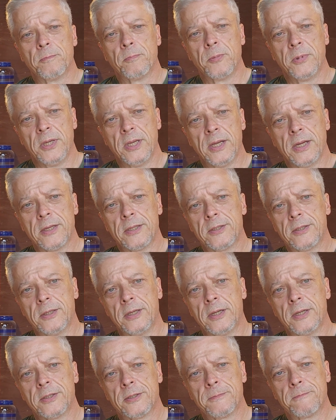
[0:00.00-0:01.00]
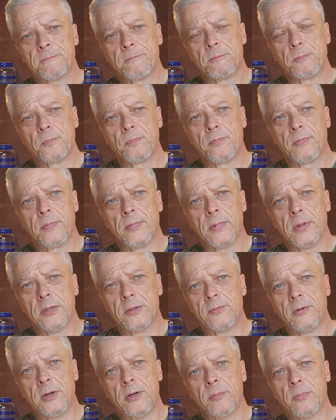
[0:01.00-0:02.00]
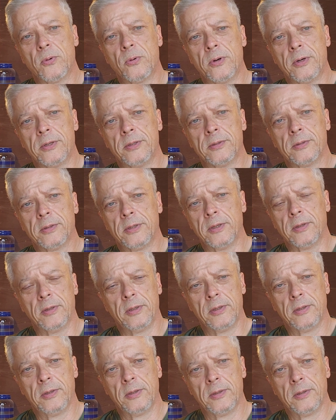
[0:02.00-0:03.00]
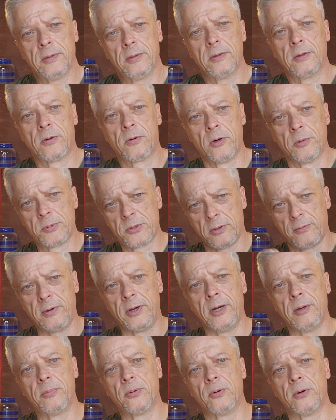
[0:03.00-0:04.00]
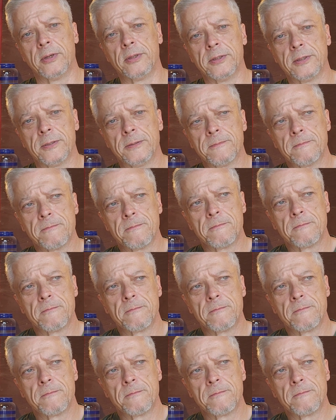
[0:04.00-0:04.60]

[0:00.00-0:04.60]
Yes, it's very important. The groups are very important.